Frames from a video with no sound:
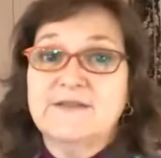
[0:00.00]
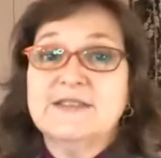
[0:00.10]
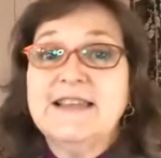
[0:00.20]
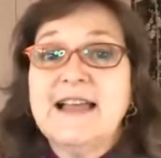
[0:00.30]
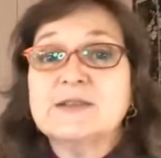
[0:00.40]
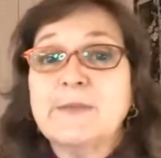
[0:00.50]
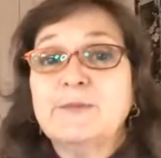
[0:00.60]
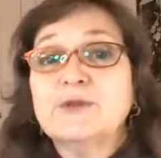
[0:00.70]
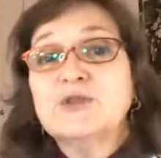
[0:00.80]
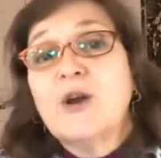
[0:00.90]

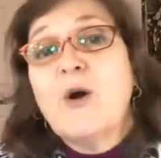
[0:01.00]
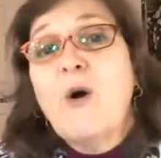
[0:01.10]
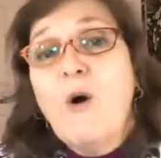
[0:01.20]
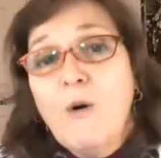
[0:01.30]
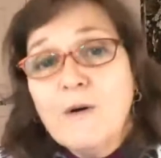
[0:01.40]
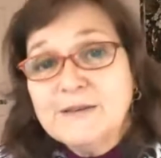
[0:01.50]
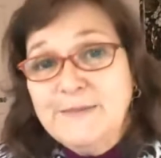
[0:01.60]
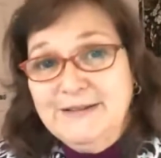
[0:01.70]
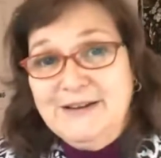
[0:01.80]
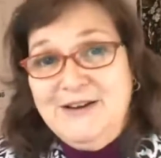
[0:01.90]
Salespeople should always
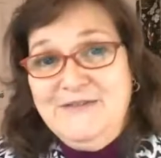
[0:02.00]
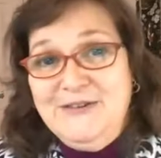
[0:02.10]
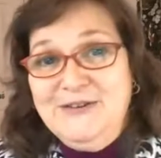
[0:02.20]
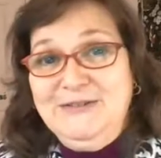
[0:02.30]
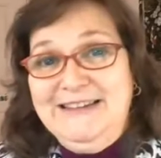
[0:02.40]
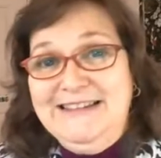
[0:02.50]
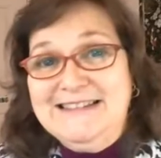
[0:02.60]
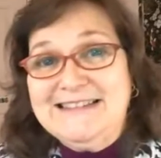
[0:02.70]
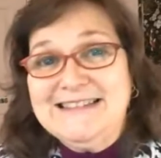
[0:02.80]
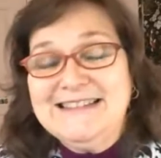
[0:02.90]
be looking for new
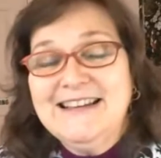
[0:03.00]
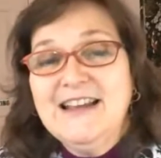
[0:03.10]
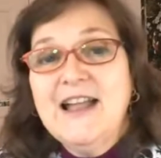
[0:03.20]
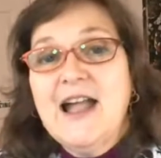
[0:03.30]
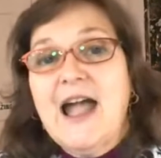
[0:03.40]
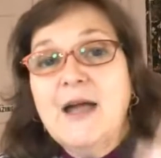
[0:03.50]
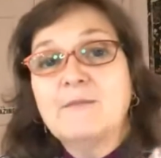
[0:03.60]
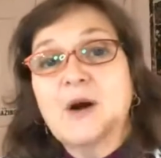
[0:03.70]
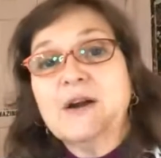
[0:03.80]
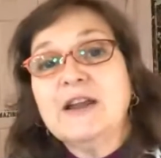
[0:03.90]
leads, and
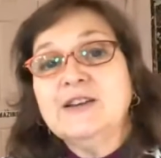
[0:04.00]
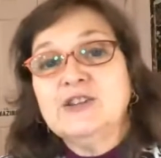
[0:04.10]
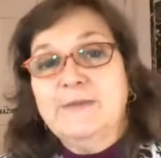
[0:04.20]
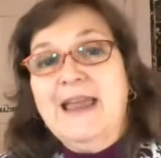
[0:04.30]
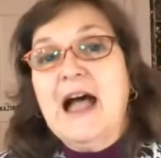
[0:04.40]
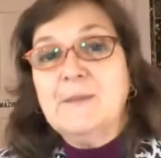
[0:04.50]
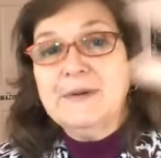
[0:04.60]
marketing should be helping